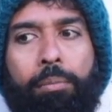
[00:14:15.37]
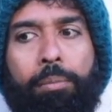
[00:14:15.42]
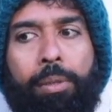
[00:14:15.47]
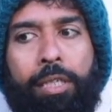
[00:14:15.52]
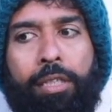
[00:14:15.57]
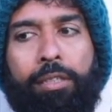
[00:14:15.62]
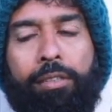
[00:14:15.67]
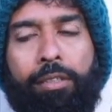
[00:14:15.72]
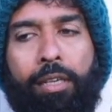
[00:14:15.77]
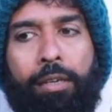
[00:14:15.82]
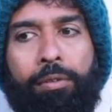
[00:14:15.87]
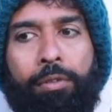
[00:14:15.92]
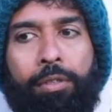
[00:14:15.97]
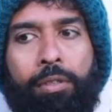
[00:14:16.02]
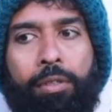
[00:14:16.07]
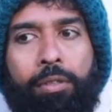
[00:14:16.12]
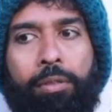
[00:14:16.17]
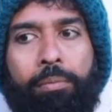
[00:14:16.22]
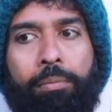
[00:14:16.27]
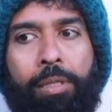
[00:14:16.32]
because I
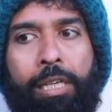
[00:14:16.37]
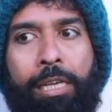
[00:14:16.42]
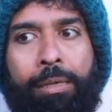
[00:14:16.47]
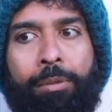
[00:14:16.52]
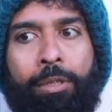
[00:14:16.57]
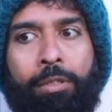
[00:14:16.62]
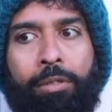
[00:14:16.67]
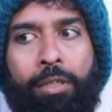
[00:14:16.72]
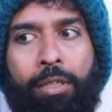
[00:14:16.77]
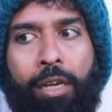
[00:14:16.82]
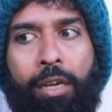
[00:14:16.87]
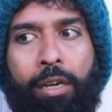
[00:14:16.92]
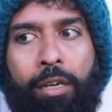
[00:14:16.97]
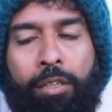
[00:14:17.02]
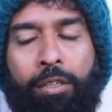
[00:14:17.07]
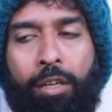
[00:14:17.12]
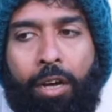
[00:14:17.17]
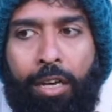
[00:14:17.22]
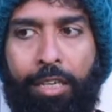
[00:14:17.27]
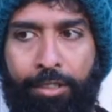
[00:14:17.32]
would be able to
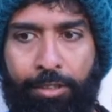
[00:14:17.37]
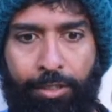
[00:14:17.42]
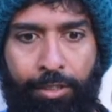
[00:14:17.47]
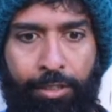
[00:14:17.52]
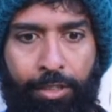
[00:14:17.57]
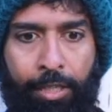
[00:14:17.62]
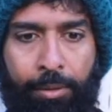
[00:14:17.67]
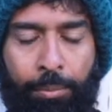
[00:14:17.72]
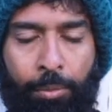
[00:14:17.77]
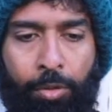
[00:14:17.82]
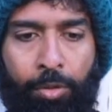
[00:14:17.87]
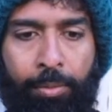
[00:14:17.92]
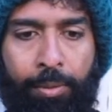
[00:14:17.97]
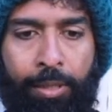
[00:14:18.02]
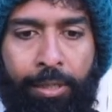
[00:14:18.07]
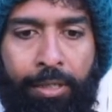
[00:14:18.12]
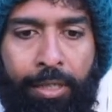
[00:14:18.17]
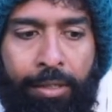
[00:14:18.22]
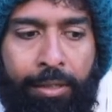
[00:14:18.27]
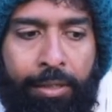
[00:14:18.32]
acknowledge in that
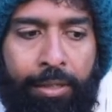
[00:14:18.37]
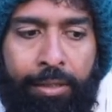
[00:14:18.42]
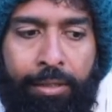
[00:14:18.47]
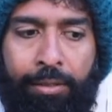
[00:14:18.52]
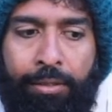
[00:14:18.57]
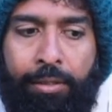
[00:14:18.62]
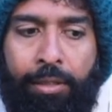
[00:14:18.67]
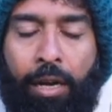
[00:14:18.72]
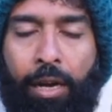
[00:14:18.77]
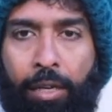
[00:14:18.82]
moment that there is